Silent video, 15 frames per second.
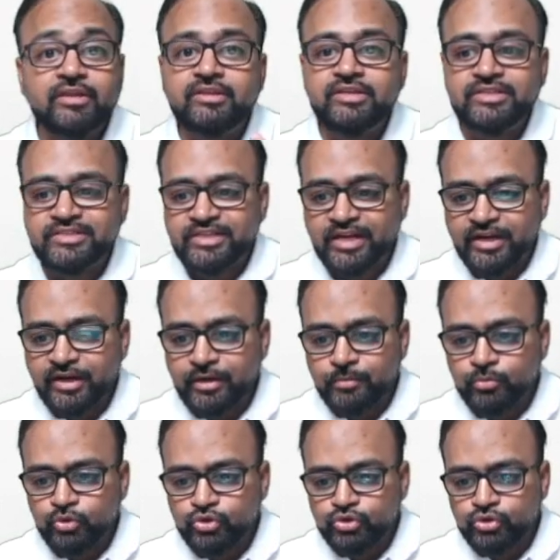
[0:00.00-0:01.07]
The second
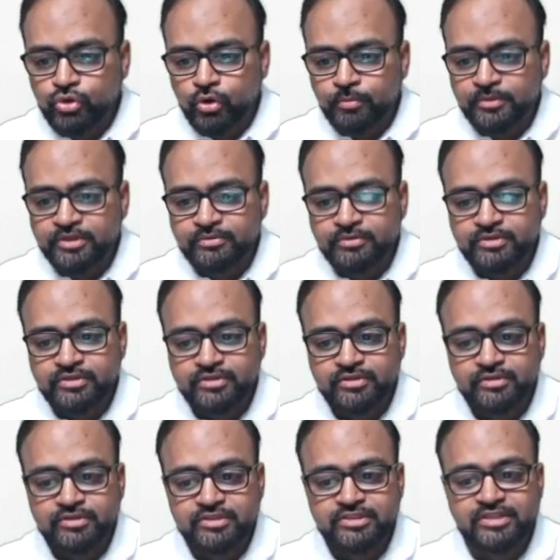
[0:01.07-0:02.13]
most common
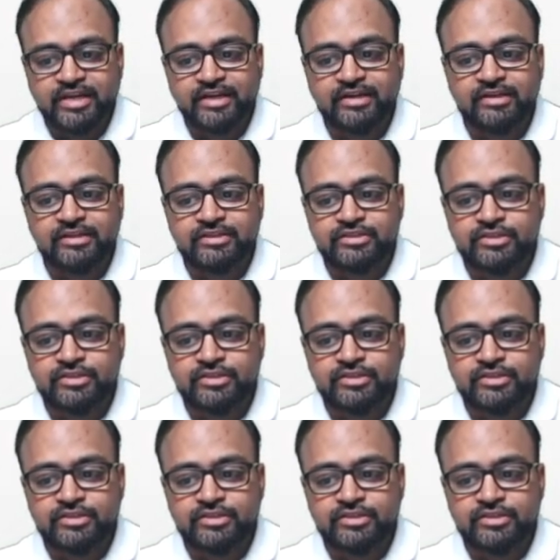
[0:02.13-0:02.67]
site is